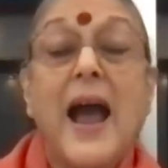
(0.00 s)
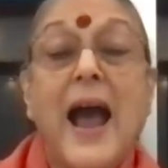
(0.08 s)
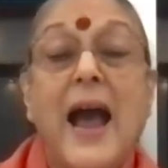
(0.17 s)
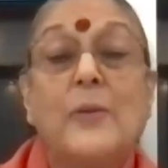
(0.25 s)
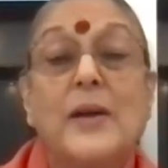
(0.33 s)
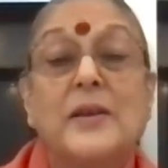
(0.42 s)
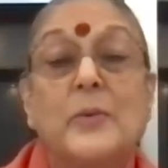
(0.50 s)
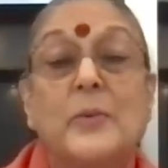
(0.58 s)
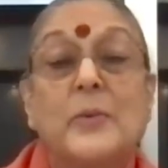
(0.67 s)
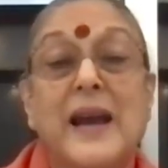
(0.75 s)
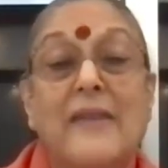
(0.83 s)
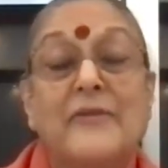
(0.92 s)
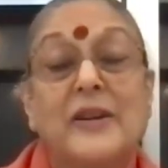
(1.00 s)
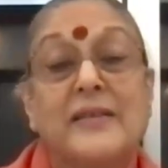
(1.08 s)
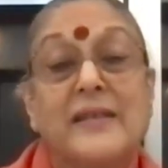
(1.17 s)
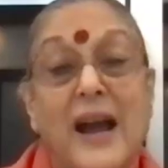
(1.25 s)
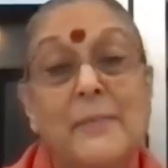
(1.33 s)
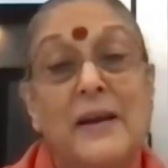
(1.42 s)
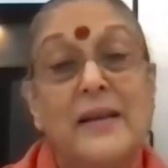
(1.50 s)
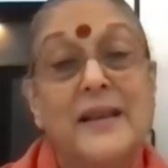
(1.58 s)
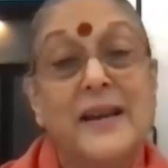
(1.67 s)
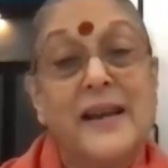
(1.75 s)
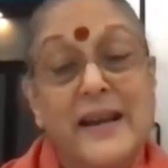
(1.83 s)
and whether we have the time and the